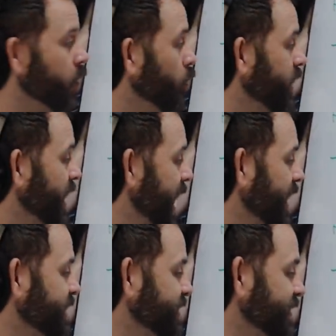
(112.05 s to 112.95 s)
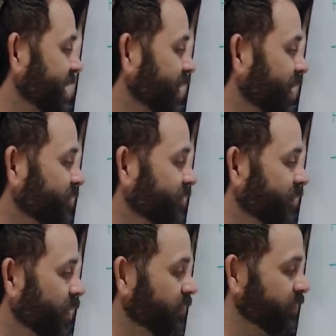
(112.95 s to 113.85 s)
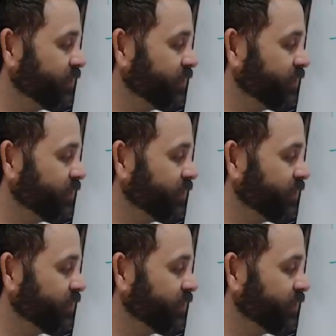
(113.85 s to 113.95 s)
We had had a sell off on the